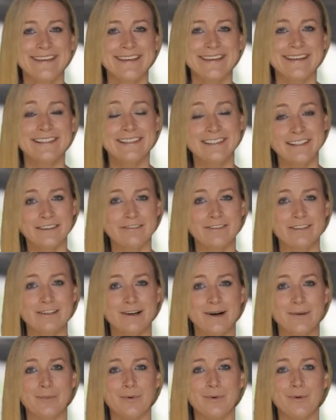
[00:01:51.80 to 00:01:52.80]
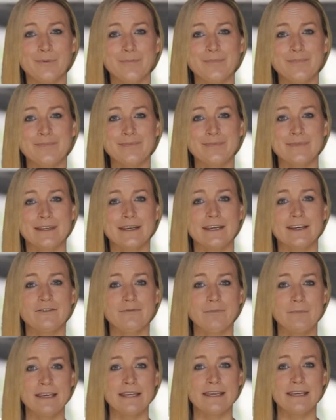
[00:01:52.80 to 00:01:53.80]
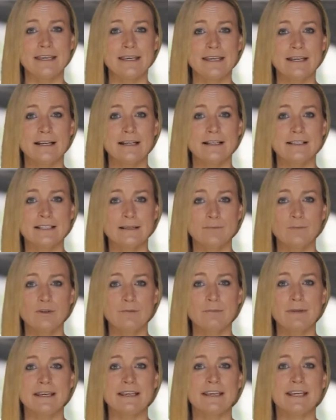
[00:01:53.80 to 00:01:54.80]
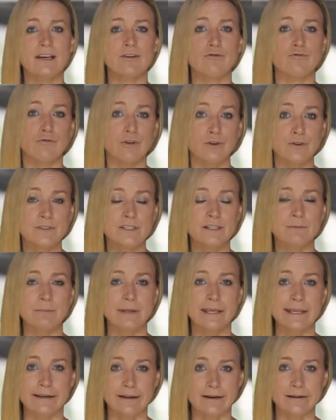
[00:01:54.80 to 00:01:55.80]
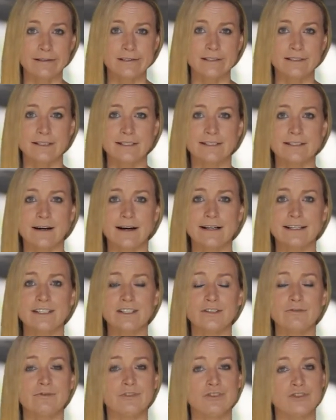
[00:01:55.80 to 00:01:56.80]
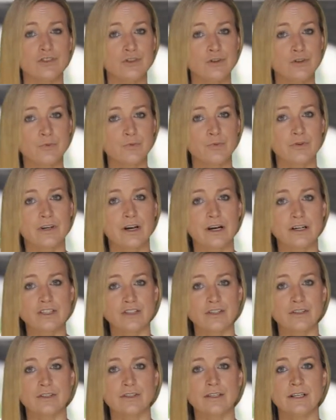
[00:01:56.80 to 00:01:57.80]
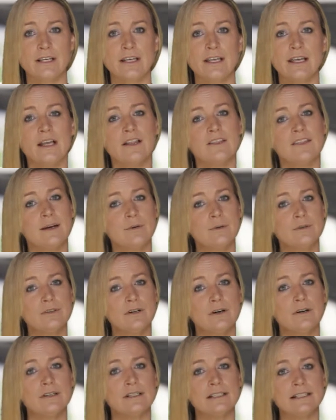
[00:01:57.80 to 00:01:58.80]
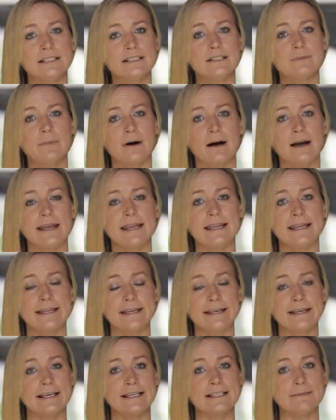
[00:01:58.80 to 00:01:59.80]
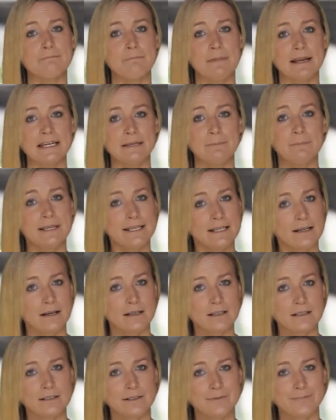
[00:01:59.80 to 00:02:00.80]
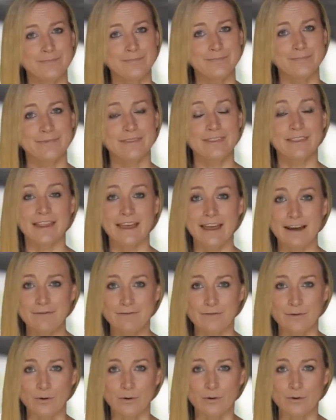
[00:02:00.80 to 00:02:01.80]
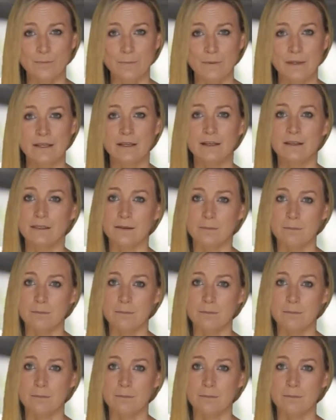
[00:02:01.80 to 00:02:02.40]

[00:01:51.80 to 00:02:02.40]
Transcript: In another example, if someone making roasted peanuts decided to reduce production, they will not need to buy in as many peanuts. Therefore, the